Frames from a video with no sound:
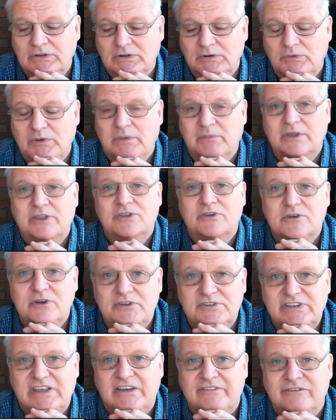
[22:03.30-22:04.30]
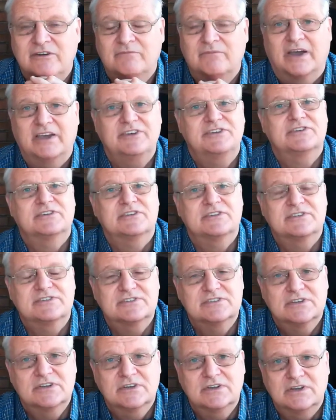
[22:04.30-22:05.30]
where we use
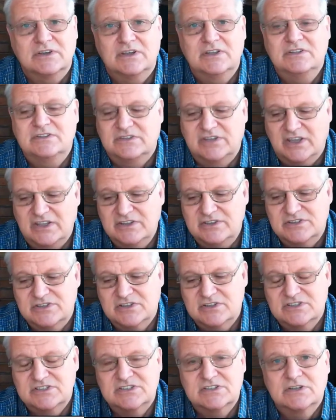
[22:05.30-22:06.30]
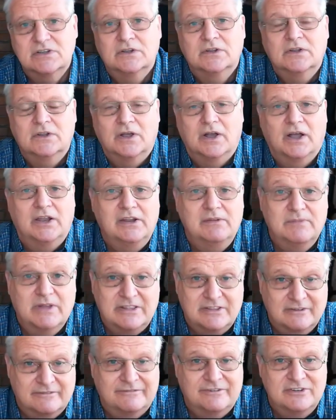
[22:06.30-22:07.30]
affirmations, intentions, and in
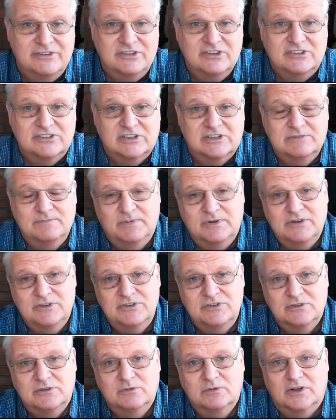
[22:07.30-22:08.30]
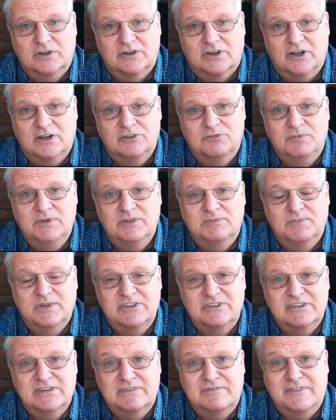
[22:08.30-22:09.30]
metaphysics and spiritual growth, we
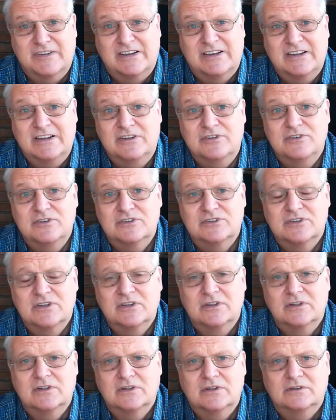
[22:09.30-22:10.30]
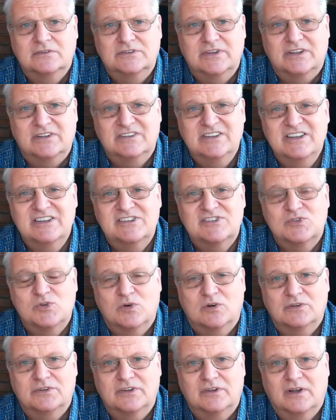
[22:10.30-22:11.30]
specifically use techniques
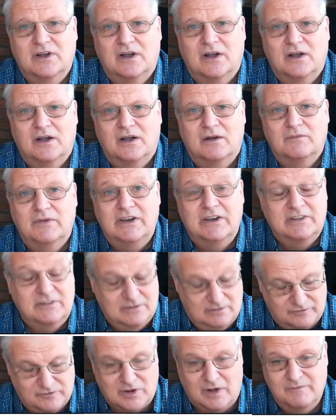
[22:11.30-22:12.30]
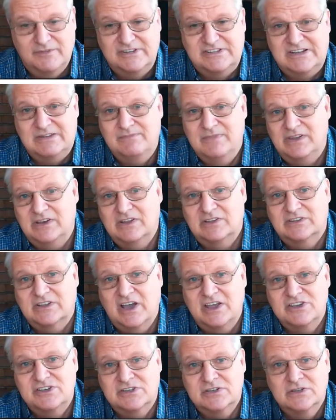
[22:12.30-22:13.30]
called, obviously,
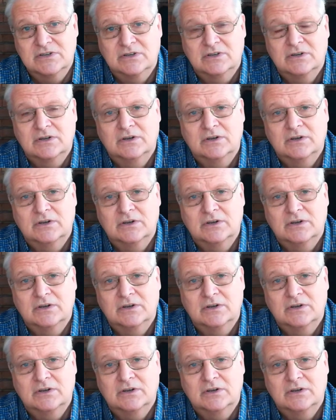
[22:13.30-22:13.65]
meditation